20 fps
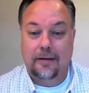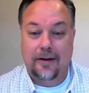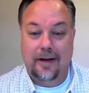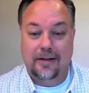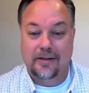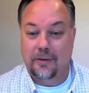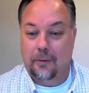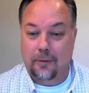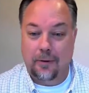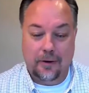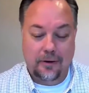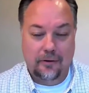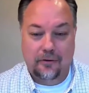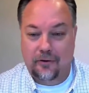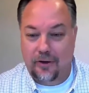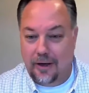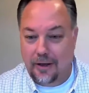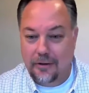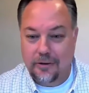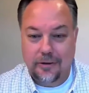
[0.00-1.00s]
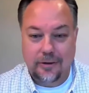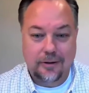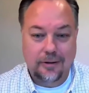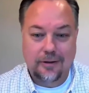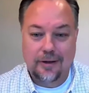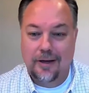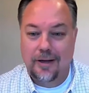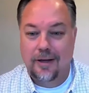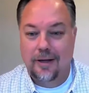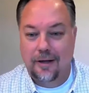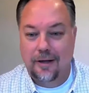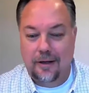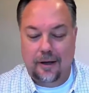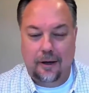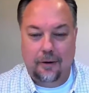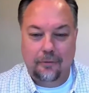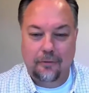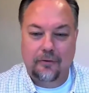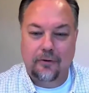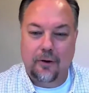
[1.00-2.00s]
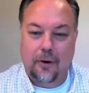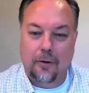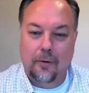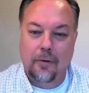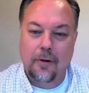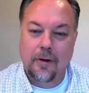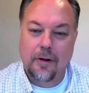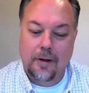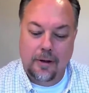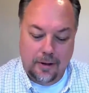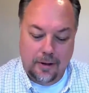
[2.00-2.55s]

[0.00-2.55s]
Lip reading: it takes organization, so,